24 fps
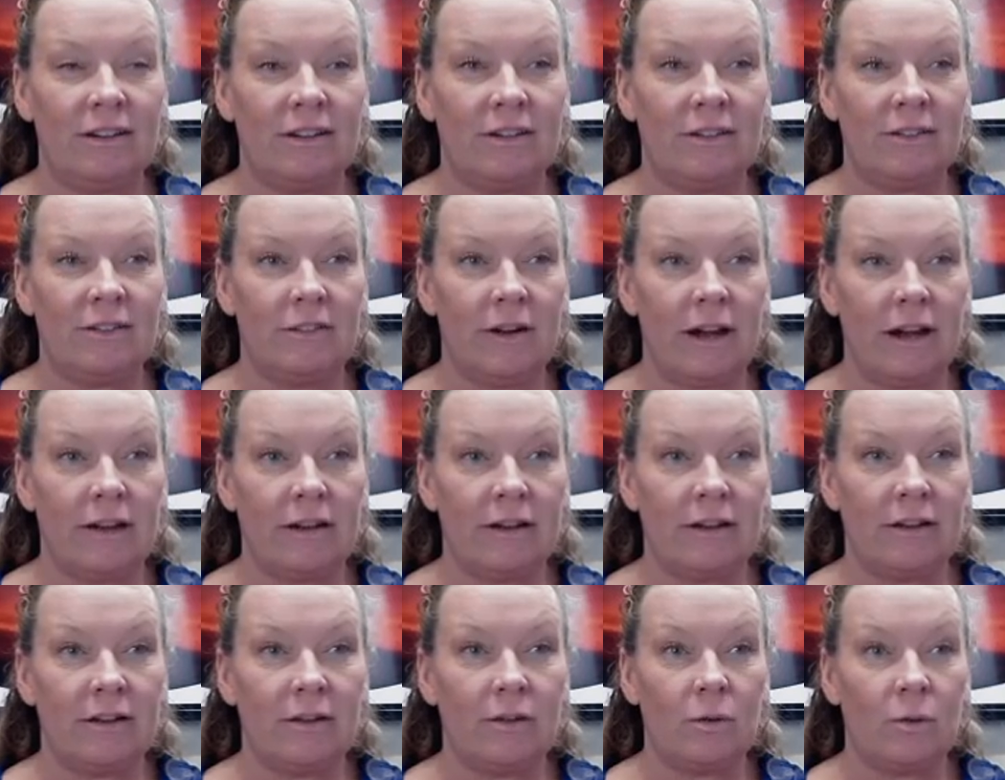Right.
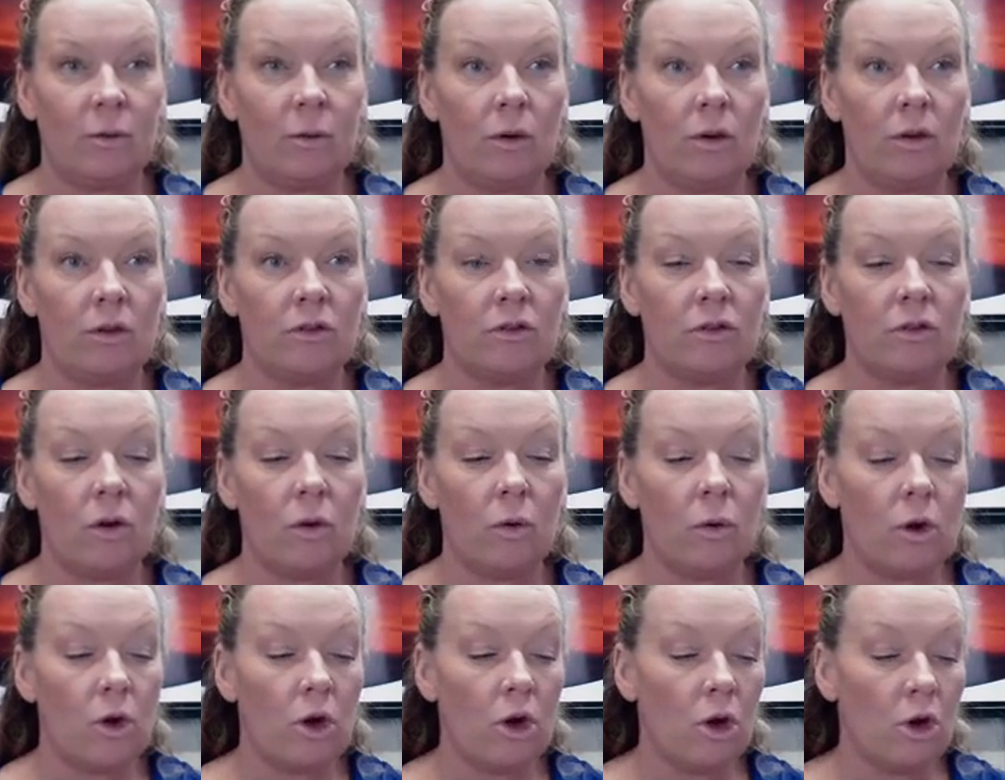
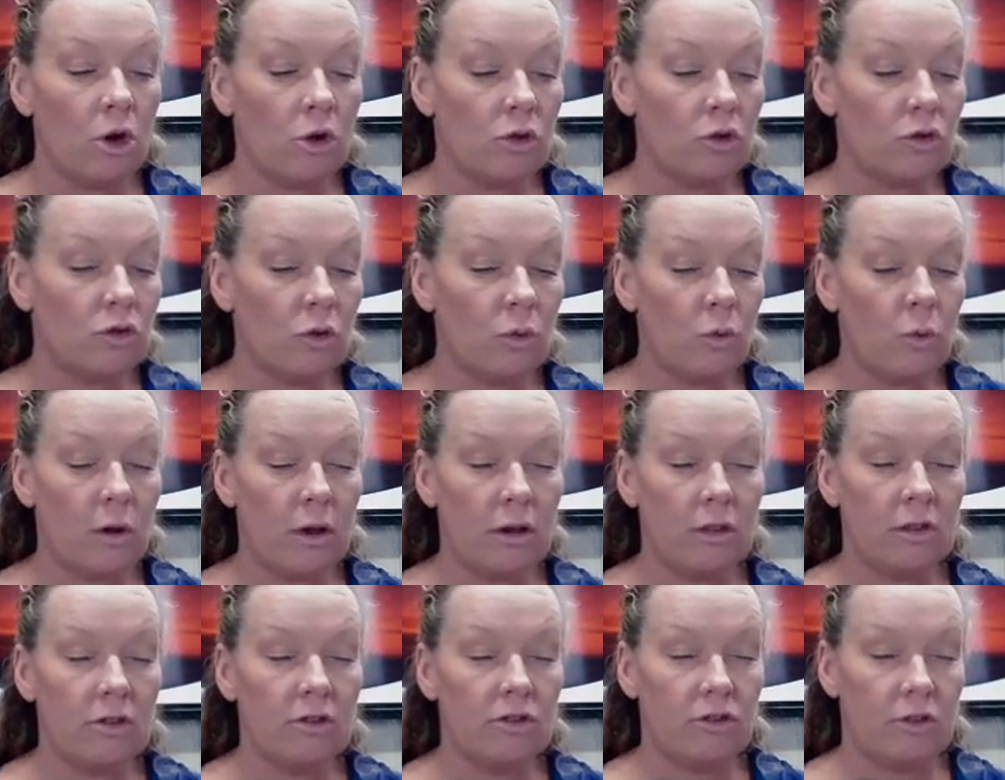So one
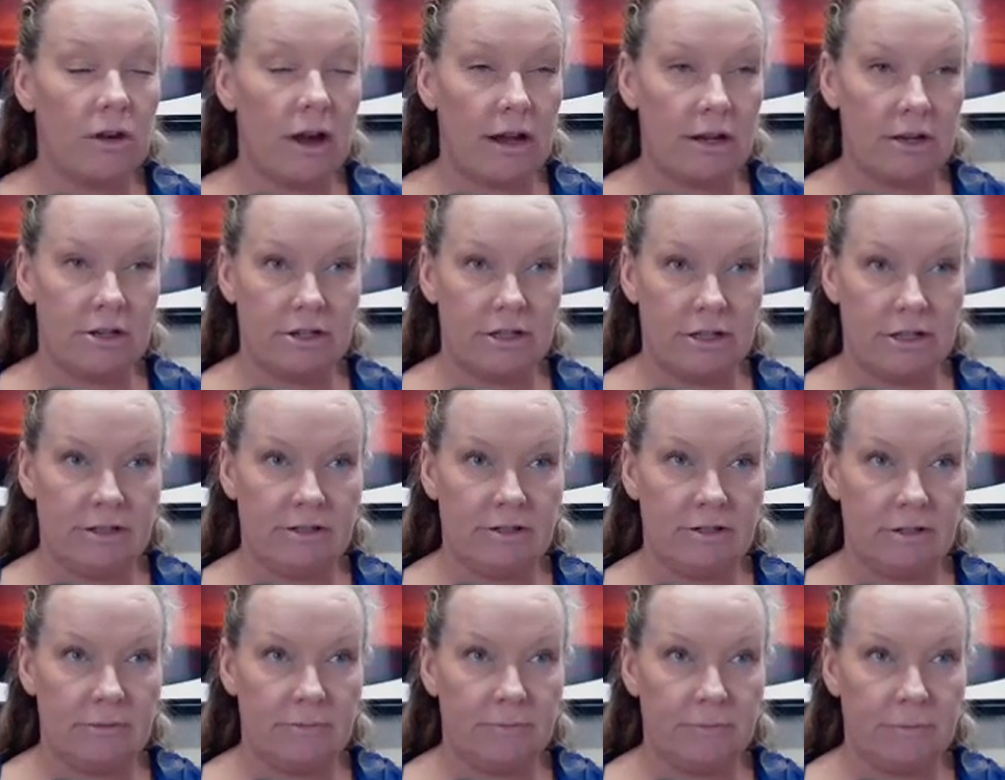of the
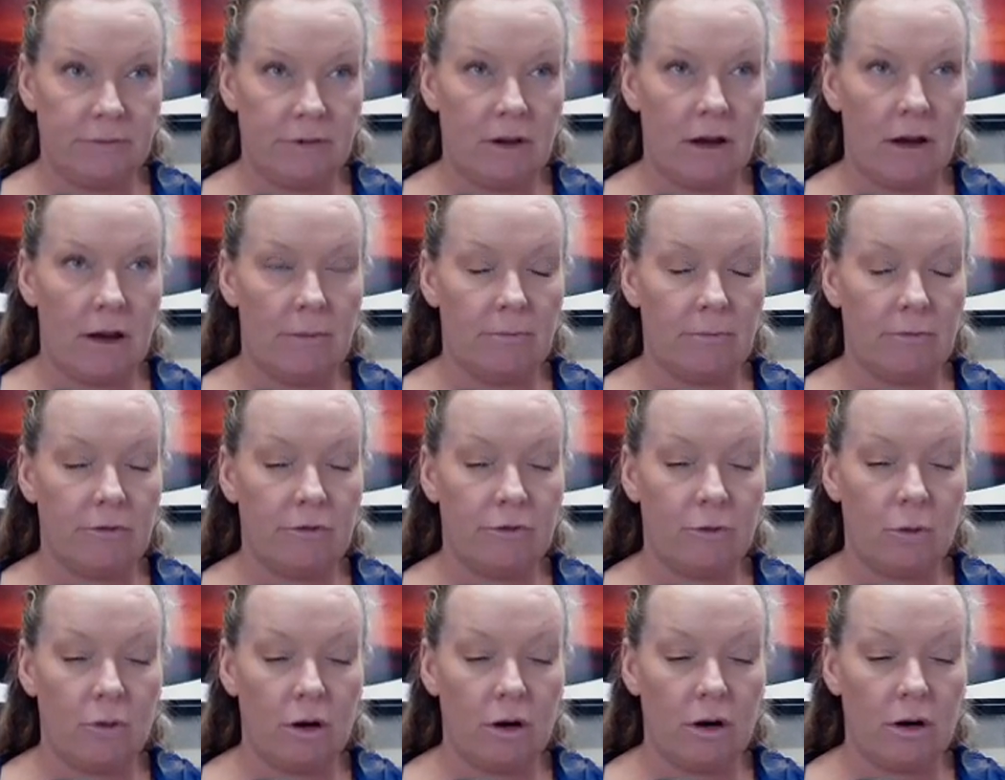strategies
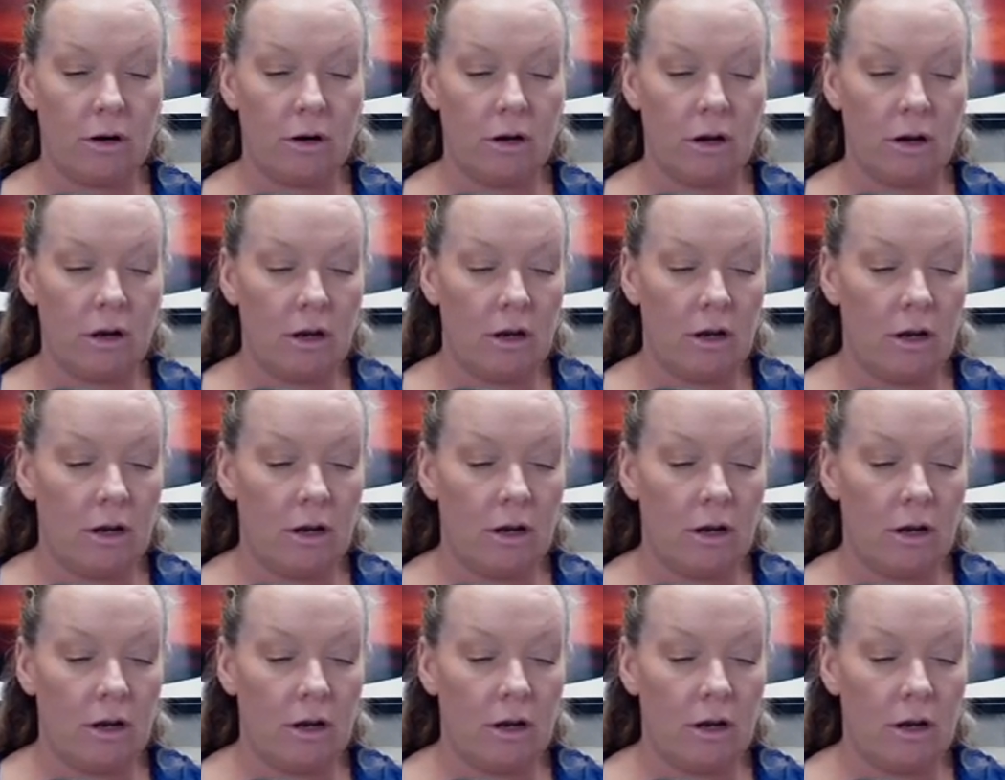for